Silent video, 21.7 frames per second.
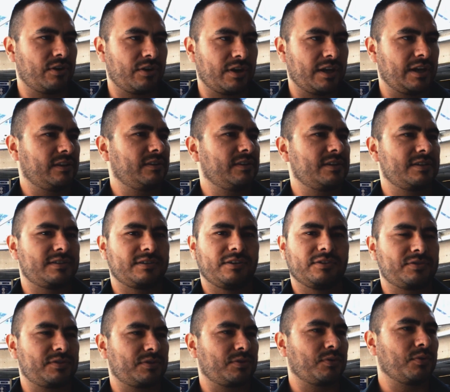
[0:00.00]
Learn English,
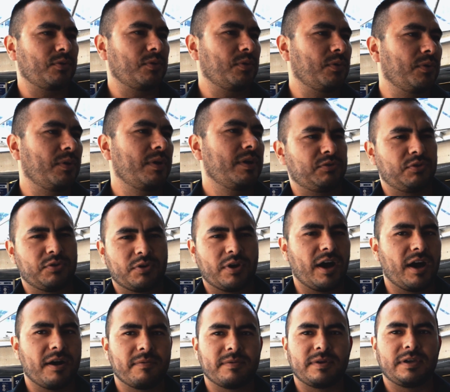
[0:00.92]
go to school, do
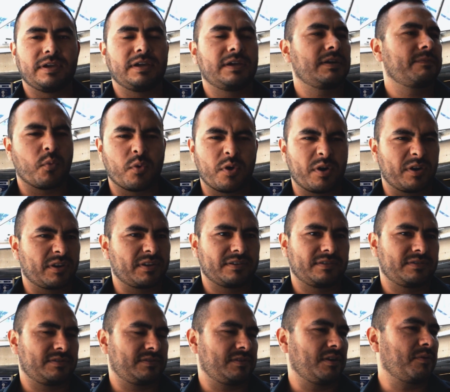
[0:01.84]
your hobby, work
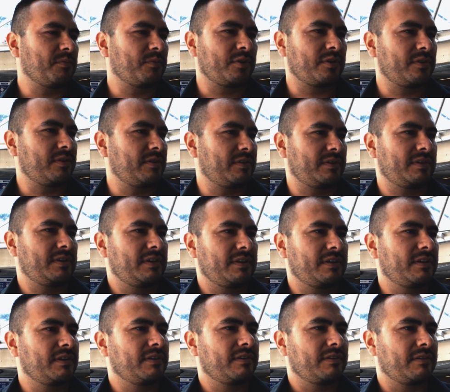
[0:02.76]
somewhere,
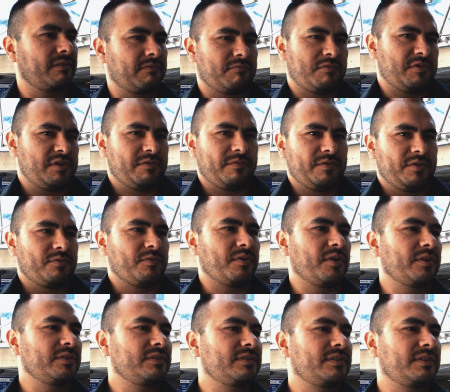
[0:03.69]
whatever you
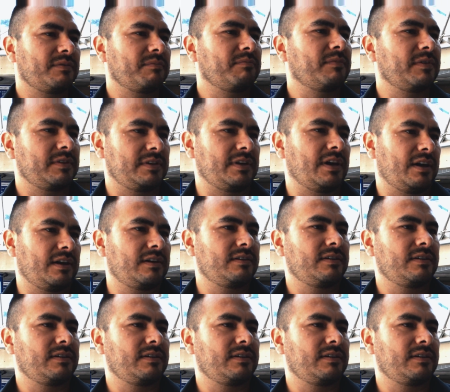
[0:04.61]
want. Yeah.